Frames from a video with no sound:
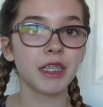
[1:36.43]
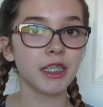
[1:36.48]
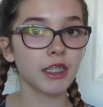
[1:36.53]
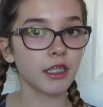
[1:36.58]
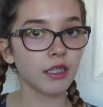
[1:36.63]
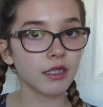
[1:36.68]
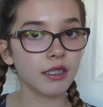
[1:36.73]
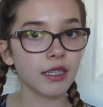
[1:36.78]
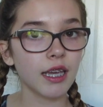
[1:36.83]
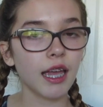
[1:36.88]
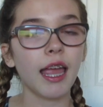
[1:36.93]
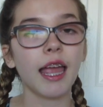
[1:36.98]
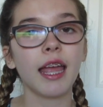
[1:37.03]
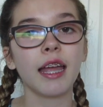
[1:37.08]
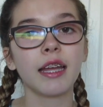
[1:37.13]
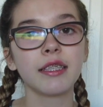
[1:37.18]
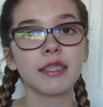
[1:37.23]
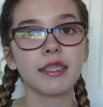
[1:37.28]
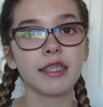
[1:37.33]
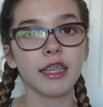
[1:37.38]
Matilda
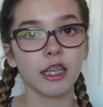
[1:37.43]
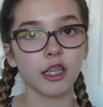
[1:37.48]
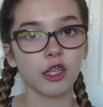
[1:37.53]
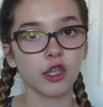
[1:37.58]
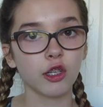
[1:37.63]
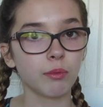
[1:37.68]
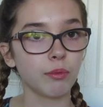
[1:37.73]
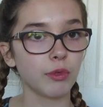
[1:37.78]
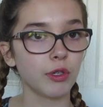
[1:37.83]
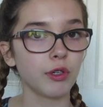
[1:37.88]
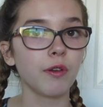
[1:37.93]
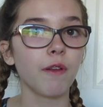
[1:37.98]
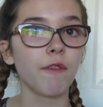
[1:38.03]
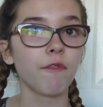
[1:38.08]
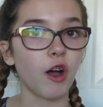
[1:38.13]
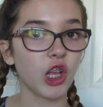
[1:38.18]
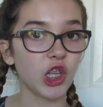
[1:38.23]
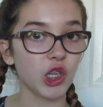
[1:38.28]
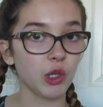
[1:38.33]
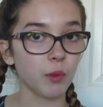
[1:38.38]
and Sailor Moon
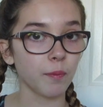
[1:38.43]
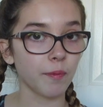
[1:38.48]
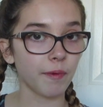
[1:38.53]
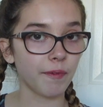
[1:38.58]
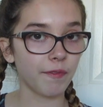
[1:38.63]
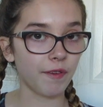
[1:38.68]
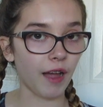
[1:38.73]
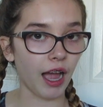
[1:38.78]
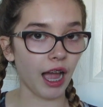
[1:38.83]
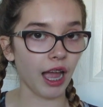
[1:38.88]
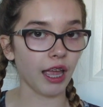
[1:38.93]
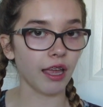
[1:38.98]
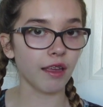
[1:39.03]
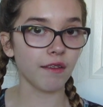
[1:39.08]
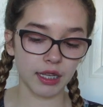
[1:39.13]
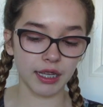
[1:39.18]
Volume 5,